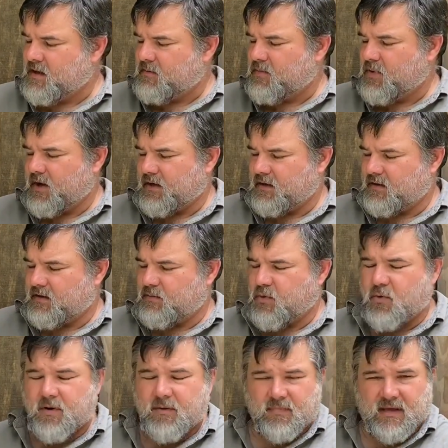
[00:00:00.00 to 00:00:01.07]
But the
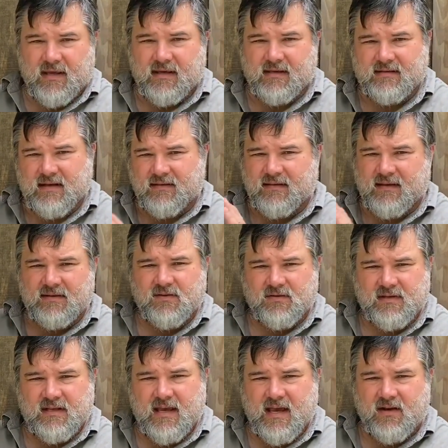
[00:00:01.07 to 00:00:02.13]
point being is that these are
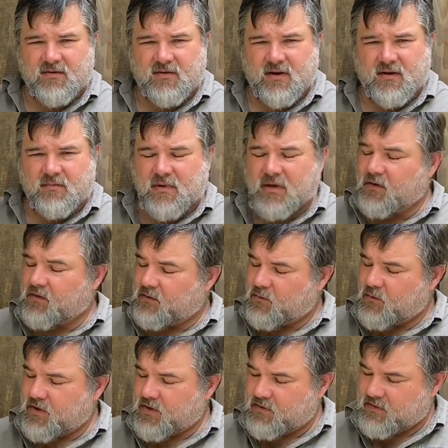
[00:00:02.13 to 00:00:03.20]
dehydrated meals, and
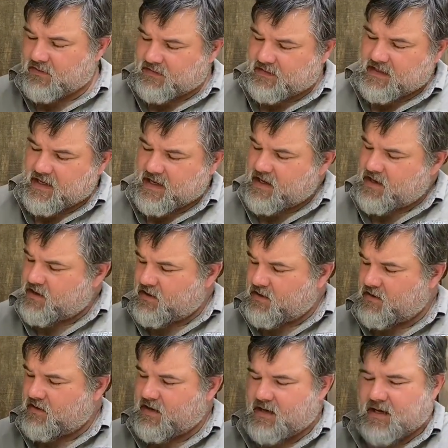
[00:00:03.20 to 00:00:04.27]
what you can see
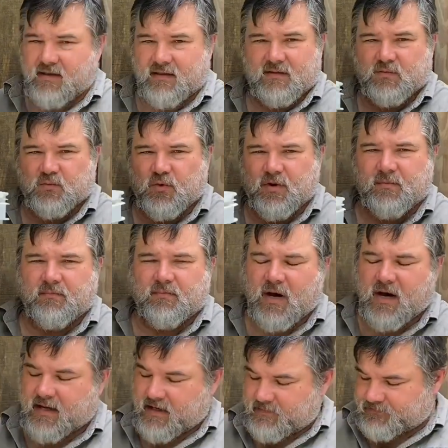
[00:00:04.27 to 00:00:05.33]
here in this one
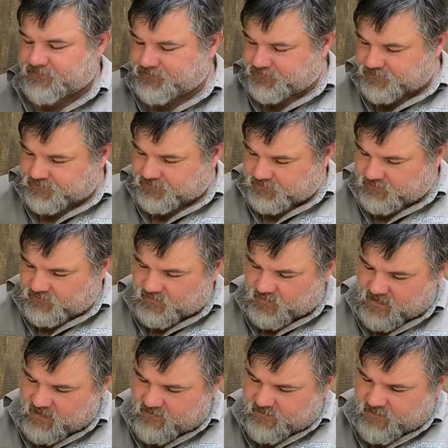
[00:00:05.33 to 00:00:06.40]
bucket,
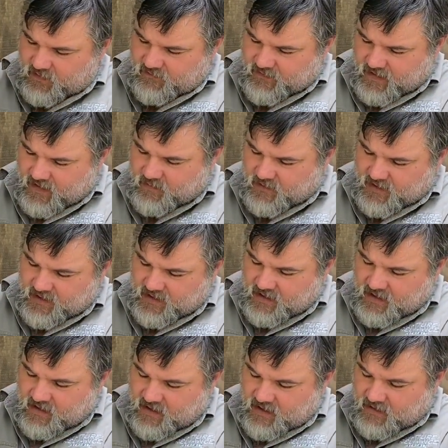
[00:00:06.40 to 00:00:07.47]
for a family
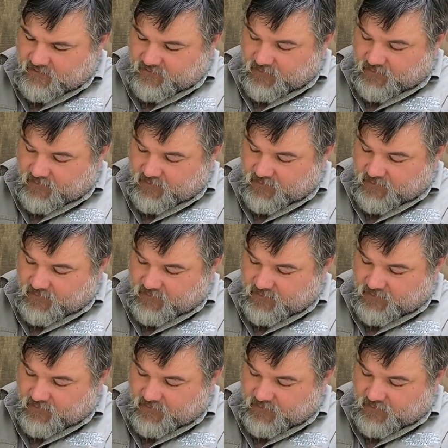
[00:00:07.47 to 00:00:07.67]
of